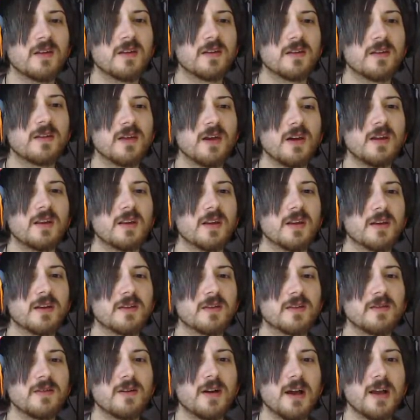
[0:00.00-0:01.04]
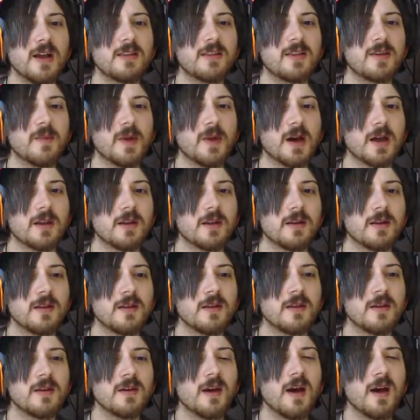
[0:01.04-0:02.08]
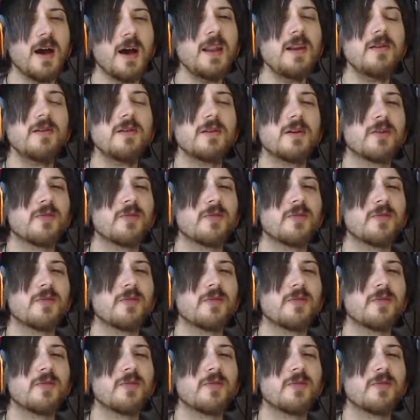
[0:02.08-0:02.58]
Dante, you're so edgy, man. I don't know if